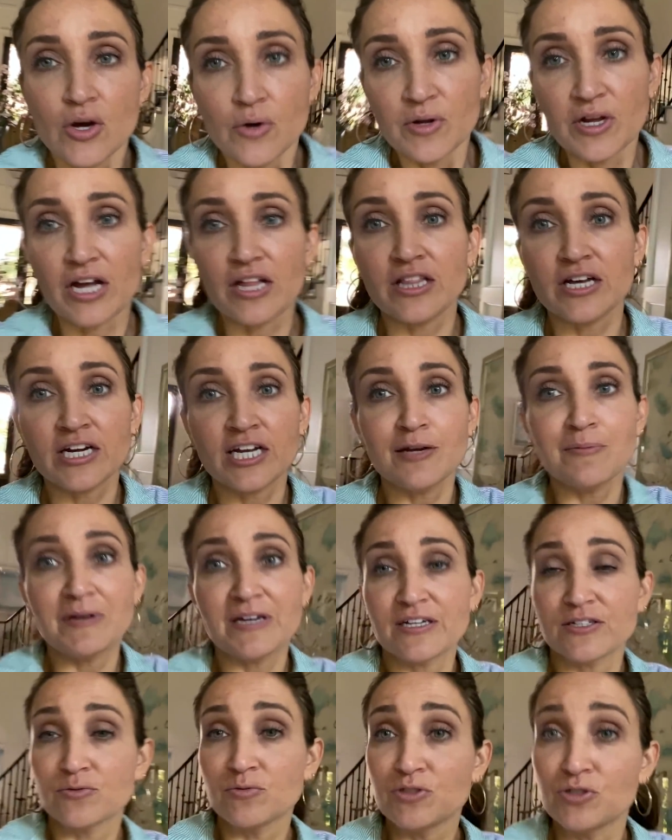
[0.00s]
We got lucky
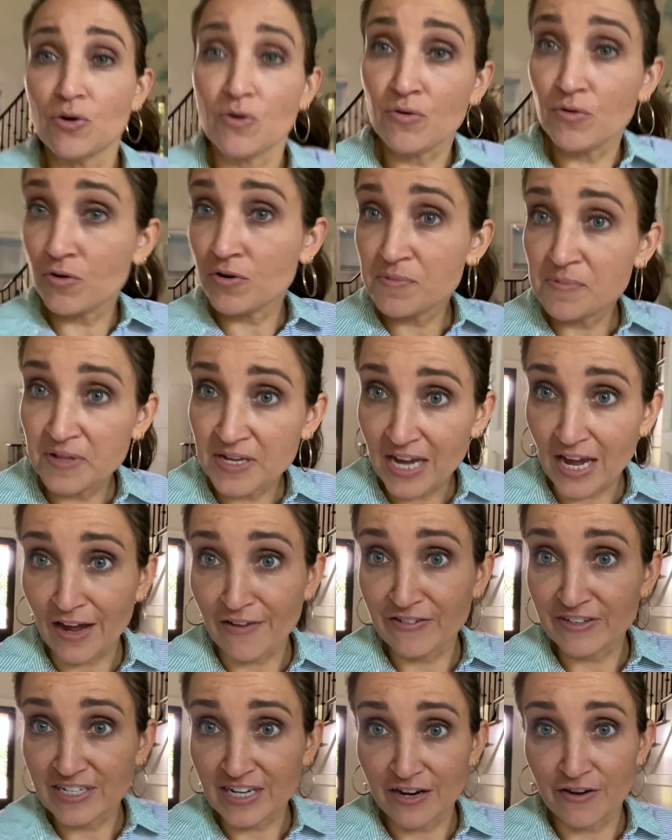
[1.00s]
because we don't normally
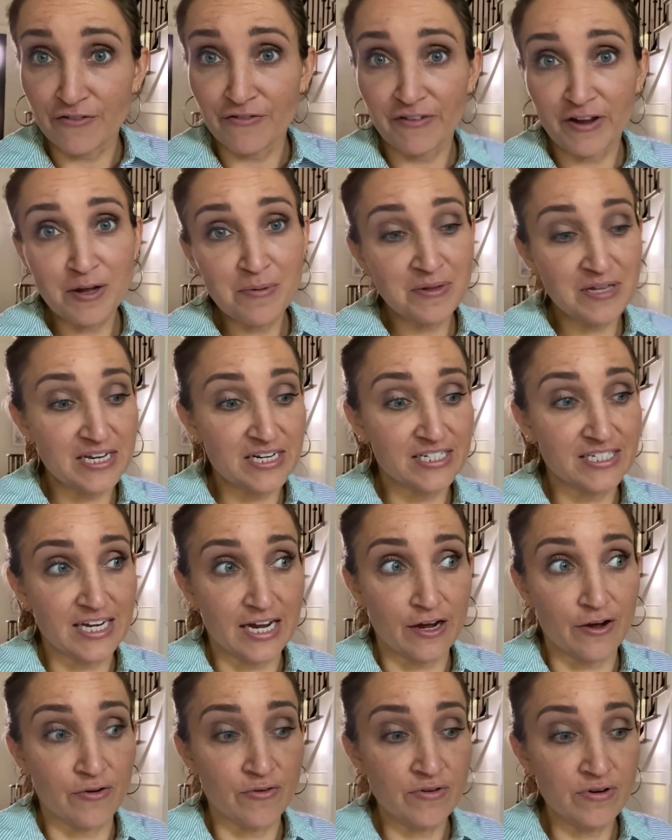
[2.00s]
have a ton of family in
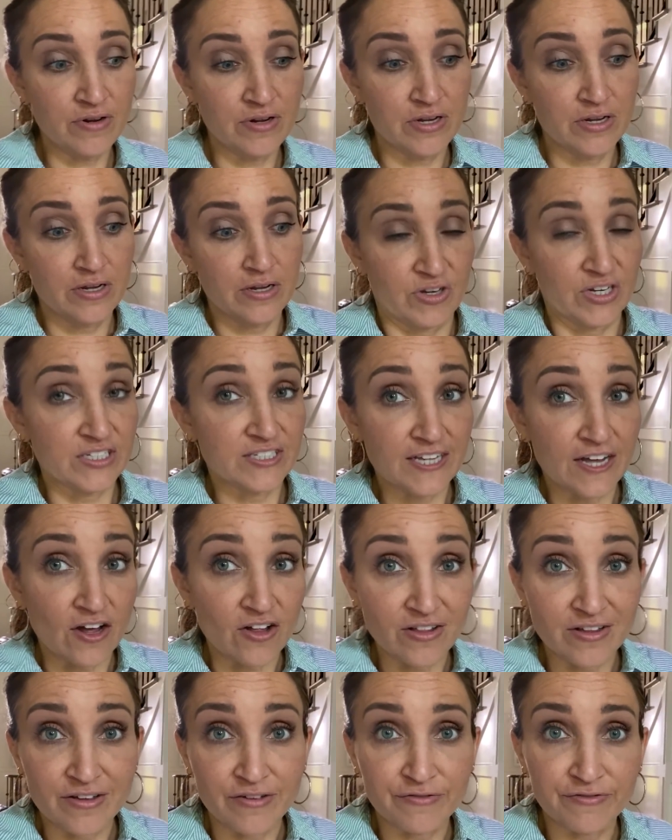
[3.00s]
town because they
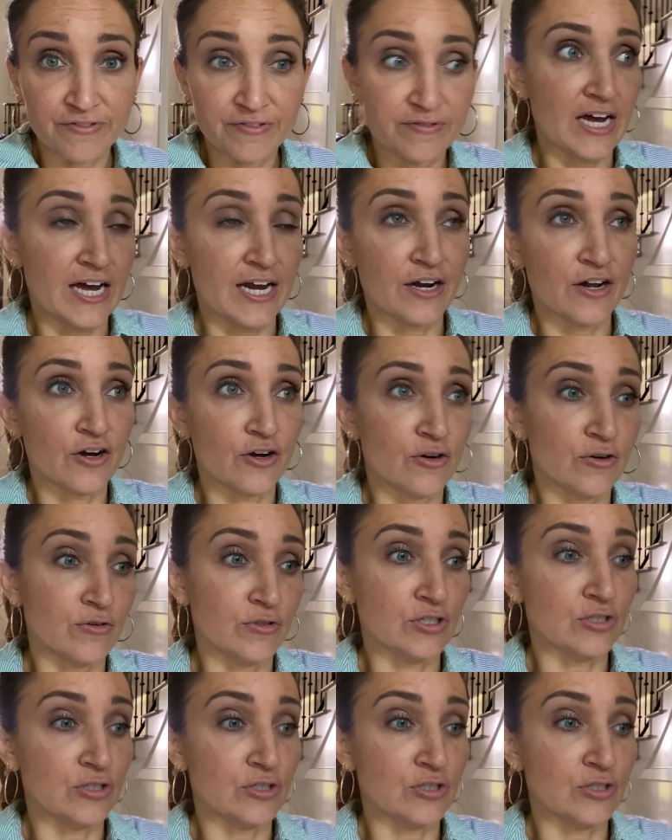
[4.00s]
all live Idaho,